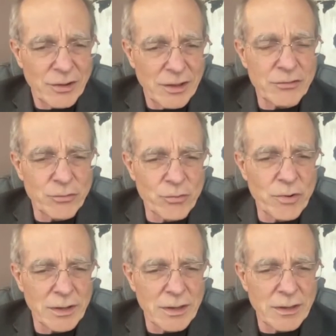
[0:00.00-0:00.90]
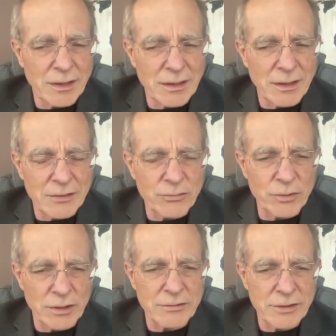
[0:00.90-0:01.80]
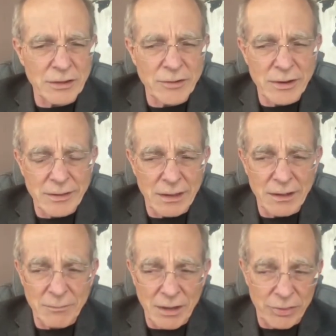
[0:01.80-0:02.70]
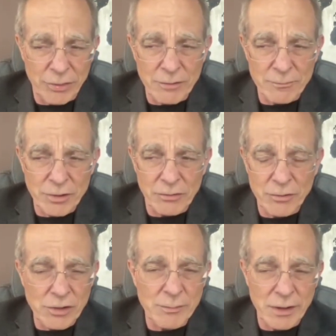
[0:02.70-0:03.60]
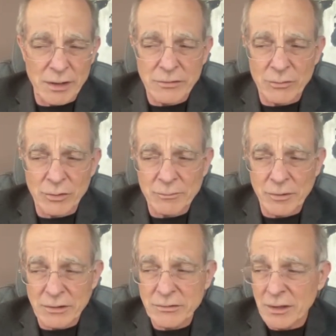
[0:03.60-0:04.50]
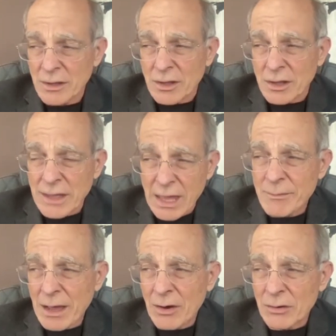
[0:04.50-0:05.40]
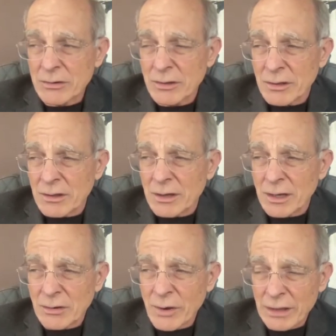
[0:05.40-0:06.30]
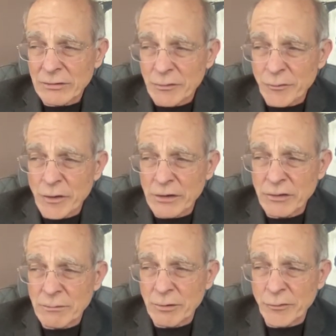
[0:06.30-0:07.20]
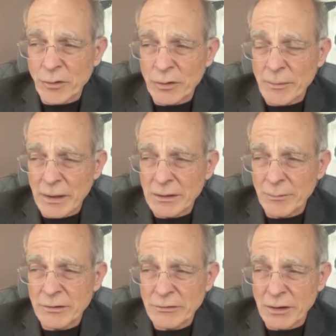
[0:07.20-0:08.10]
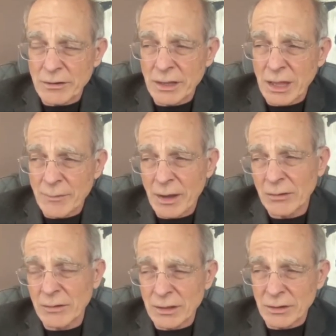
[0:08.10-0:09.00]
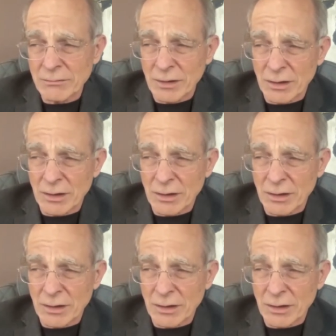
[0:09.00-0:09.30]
it's really accelerated that. And my 3rd book, Rehumanizing the Workplace, came out. We actually finished it before the pandemic started. It came out in